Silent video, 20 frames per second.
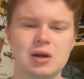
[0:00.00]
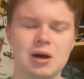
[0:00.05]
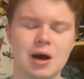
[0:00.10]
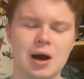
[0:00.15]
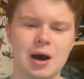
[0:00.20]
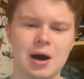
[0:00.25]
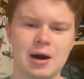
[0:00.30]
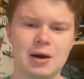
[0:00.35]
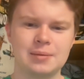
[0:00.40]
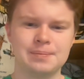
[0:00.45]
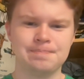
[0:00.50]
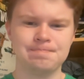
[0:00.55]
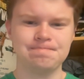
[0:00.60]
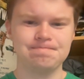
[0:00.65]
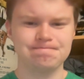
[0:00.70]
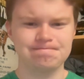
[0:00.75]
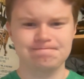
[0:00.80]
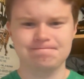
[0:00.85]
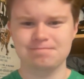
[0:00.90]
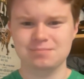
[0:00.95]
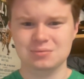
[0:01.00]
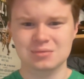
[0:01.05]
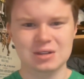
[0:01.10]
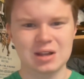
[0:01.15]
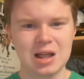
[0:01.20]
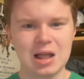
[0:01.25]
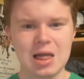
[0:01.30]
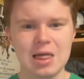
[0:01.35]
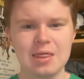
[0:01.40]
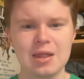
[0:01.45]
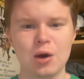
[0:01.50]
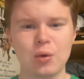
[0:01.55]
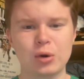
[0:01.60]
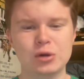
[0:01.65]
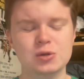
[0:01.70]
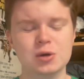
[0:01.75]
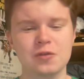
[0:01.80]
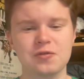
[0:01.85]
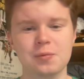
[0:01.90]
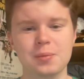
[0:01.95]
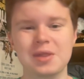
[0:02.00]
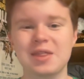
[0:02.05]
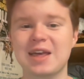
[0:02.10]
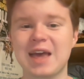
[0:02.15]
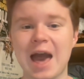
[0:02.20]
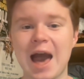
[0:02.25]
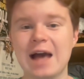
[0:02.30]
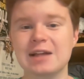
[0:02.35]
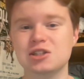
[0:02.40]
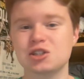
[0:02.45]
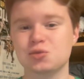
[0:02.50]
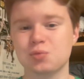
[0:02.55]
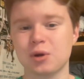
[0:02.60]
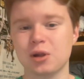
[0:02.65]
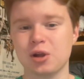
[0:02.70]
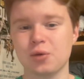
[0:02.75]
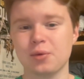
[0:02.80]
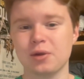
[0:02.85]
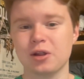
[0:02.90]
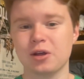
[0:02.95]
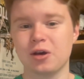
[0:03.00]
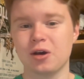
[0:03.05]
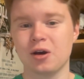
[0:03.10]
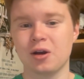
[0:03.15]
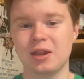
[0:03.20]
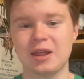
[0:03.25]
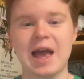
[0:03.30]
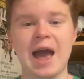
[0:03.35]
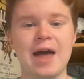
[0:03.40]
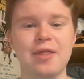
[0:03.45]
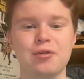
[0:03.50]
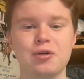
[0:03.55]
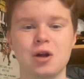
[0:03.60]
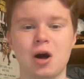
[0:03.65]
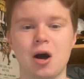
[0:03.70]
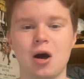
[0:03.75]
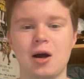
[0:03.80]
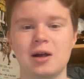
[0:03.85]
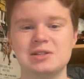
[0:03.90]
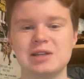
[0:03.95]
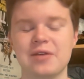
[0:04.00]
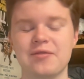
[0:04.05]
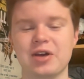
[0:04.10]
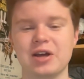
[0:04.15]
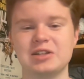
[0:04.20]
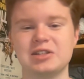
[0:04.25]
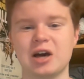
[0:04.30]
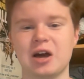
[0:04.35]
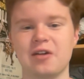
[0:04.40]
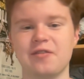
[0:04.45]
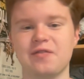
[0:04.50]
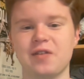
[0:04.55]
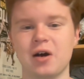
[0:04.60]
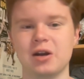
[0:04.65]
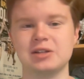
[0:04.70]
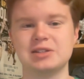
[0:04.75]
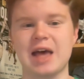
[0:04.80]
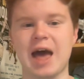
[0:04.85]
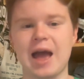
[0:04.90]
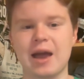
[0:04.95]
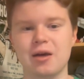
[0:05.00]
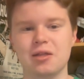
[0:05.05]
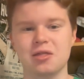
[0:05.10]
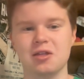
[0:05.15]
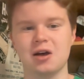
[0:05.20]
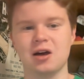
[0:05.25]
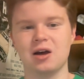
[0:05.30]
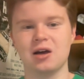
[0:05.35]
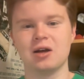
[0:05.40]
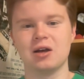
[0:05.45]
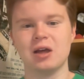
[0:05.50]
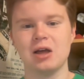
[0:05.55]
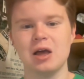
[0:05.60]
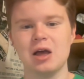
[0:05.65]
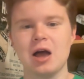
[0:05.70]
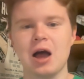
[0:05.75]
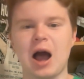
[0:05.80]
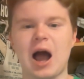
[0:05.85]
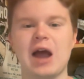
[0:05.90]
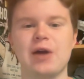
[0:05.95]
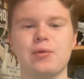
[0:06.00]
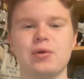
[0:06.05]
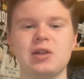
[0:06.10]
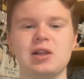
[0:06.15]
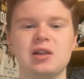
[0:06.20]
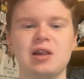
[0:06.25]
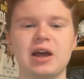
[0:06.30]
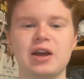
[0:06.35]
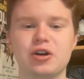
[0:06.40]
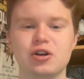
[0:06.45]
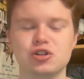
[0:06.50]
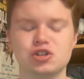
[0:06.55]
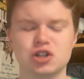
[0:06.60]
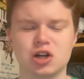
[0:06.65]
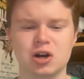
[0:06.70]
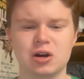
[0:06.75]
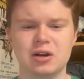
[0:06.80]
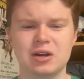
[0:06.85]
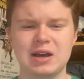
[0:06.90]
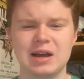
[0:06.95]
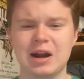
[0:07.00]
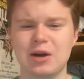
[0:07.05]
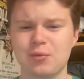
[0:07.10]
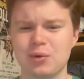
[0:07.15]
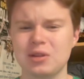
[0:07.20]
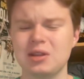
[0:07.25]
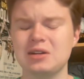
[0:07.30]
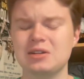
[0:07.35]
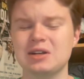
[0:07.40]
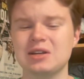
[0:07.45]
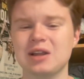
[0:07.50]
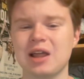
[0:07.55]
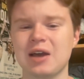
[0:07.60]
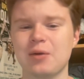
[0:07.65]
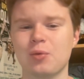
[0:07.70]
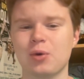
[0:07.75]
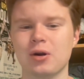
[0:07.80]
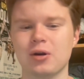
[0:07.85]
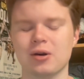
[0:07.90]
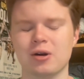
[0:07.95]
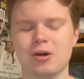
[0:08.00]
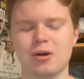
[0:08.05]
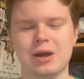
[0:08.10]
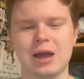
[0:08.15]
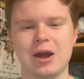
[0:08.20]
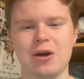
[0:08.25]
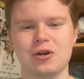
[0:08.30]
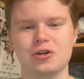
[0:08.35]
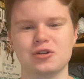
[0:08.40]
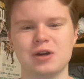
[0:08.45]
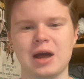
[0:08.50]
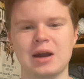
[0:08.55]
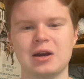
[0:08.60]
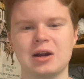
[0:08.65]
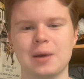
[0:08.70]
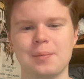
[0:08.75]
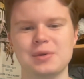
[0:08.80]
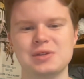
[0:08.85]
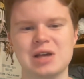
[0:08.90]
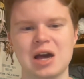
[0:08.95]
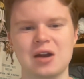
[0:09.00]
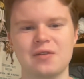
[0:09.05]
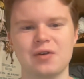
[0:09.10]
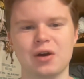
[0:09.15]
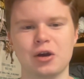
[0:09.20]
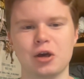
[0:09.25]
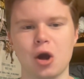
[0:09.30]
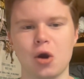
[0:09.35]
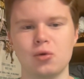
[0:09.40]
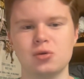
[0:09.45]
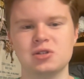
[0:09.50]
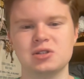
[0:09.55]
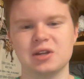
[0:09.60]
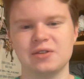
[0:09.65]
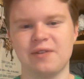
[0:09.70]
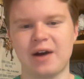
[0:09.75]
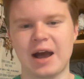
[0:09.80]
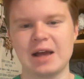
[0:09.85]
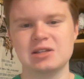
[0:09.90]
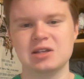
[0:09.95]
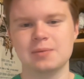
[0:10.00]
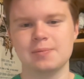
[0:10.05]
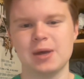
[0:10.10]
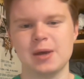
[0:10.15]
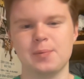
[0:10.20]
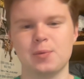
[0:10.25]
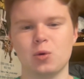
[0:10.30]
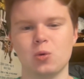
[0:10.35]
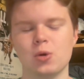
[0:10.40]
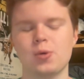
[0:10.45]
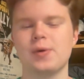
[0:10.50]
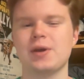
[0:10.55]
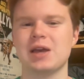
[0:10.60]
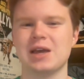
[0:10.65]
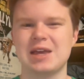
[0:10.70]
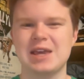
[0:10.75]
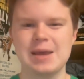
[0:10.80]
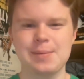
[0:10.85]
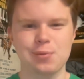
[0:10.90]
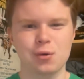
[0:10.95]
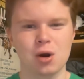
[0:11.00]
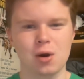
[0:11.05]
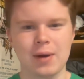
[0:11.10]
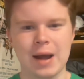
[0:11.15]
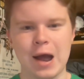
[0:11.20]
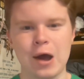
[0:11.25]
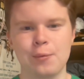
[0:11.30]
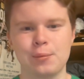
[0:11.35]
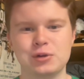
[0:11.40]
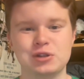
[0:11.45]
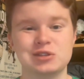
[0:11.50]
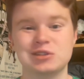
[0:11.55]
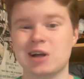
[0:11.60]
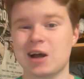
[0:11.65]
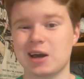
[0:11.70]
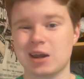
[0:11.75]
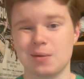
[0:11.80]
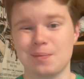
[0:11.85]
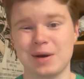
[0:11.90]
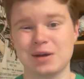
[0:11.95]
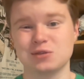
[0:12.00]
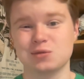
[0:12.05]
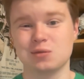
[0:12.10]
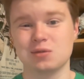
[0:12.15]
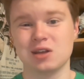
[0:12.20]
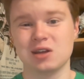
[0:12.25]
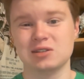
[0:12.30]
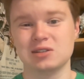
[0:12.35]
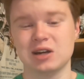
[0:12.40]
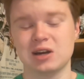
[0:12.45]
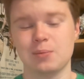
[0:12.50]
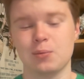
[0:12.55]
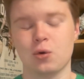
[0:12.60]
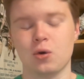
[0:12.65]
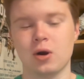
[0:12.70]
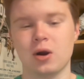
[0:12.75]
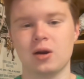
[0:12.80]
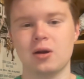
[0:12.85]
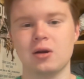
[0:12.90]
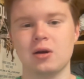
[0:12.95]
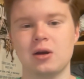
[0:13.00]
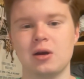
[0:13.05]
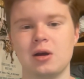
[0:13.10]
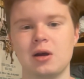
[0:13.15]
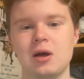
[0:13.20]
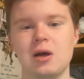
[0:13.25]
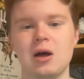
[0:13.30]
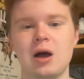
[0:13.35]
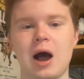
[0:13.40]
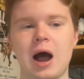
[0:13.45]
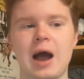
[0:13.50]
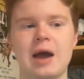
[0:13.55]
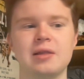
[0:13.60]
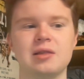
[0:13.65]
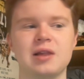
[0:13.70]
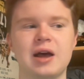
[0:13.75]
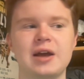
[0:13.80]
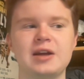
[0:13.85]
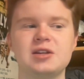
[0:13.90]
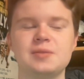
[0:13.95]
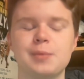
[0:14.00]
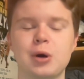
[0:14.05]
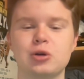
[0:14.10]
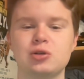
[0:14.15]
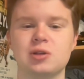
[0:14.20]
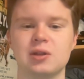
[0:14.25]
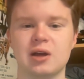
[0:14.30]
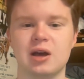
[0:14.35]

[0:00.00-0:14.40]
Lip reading: That works all for me. The cast is really, really good. Catherine Hahn's having a ton of fun as Agatha. I really like her journey, and I really did like where her character ended up as kind of a ghost advising people, where we can keep her around, but she's not going to mess with things anymore. I liked most of the